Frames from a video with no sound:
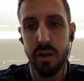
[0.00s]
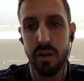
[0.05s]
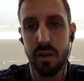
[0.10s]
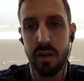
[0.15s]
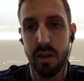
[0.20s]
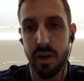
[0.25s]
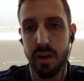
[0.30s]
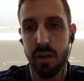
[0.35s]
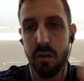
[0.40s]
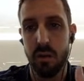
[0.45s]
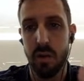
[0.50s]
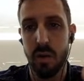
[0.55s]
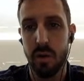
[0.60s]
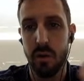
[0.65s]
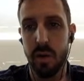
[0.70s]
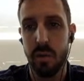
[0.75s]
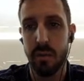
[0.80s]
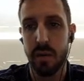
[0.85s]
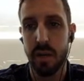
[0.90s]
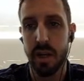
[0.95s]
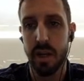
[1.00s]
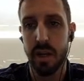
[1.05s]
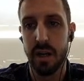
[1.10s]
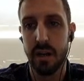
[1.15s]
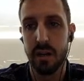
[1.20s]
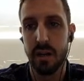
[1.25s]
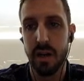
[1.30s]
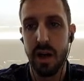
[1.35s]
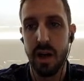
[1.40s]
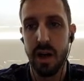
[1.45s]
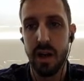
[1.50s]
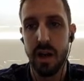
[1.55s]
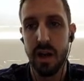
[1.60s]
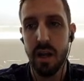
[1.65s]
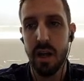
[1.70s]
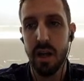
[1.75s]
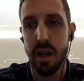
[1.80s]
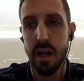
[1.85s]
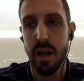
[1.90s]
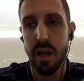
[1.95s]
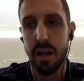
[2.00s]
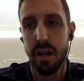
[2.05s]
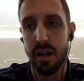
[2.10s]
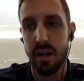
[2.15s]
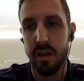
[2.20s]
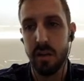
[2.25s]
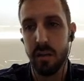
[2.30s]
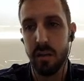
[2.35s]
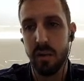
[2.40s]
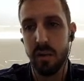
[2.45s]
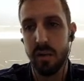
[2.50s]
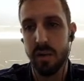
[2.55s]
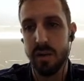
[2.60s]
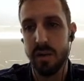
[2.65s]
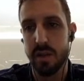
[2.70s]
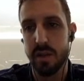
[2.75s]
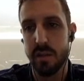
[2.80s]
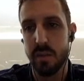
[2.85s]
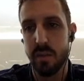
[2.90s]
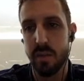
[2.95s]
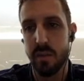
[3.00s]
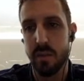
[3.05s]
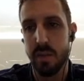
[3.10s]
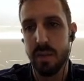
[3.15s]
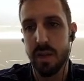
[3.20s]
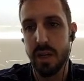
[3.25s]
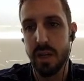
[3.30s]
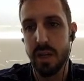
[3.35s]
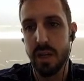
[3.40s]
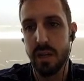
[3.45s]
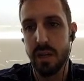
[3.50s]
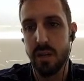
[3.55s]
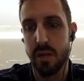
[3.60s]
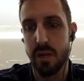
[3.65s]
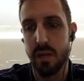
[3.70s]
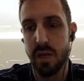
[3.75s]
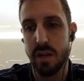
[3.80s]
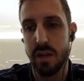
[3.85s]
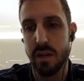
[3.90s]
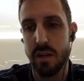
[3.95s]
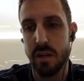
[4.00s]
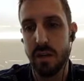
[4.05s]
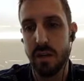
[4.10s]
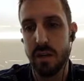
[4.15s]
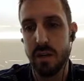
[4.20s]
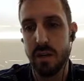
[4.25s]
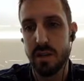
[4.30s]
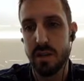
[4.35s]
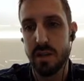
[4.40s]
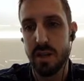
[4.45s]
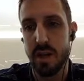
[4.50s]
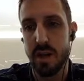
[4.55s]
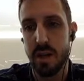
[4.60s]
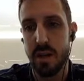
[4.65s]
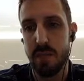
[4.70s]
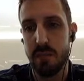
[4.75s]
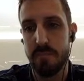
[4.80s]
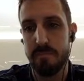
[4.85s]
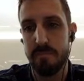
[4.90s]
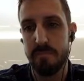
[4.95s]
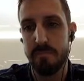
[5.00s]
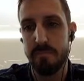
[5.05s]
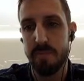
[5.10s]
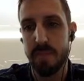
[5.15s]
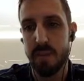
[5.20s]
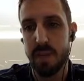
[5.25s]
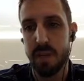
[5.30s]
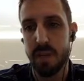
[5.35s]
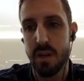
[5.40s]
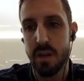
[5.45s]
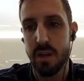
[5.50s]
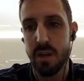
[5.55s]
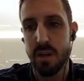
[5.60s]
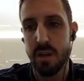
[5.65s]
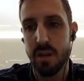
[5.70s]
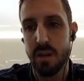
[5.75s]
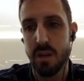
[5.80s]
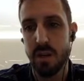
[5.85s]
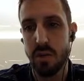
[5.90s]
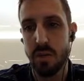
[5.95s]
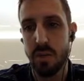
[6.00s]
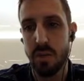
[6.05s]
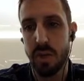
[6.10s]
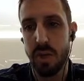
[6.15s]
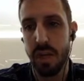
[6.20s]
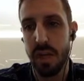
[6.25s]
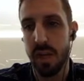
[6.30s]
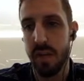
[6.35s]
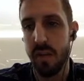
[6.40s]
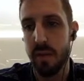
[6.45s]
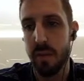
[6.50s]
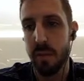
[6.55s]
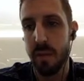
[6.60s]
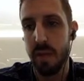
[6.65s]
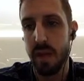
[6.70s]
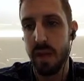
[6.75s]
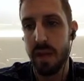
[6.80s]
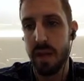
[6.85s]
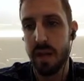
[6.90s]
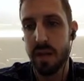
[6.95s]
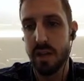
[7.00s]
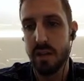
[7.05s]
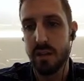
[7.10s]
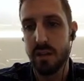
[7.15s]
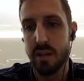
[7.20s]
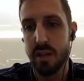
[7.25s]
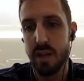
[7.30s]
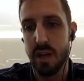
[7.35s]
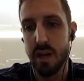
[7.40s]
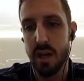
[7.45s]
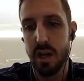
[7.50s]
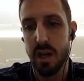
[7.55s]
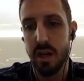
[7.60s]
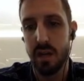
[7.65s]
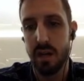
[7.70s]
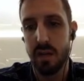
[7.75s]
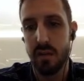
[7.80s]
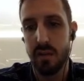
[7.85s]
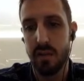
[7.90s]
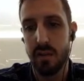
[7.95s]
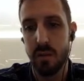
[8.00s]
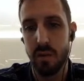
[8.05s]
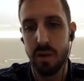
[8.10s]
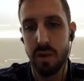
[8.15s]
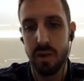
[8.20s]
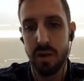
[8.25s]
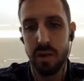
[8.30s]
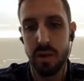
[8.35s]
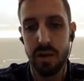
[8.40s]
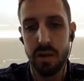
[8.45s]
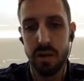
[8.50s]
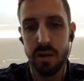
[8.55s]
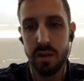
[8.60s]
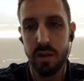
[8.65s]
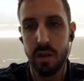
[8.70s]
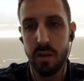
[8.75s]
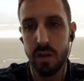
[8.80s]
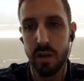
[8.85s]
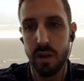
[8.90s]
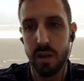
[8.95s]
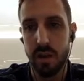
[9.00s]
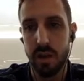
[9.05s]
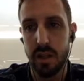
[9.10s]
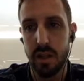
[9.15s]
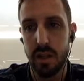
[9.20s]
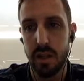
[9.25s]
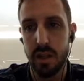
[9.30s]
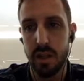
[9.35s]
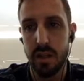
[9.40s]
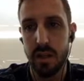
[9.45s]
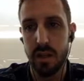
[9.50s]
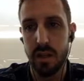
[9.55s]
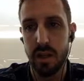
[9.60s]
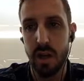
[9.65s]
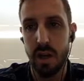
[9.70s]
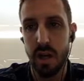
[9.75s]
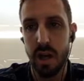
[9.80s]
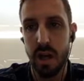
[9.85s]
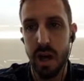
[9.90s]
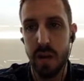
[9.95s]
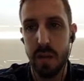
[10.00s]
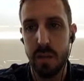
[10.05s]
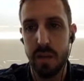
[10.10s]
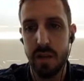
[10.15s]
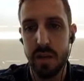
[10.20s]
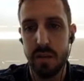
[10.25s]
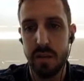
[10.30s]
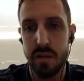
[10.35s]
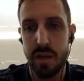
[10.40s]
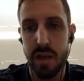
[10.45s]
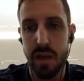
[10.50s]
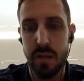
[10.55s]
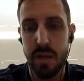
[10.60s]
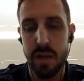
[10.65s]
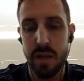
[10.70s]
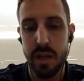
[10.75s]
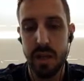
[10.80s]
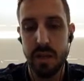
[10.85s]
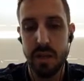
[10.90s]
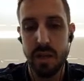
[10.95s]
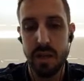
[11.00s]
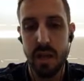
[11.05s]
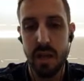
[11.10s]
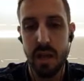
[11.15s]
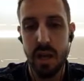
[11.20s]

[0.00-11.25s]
you think you'll want to replicate it a lot. And another pro tip would be, you can just duplicate the page if you wanted to quickly get a copy of that page.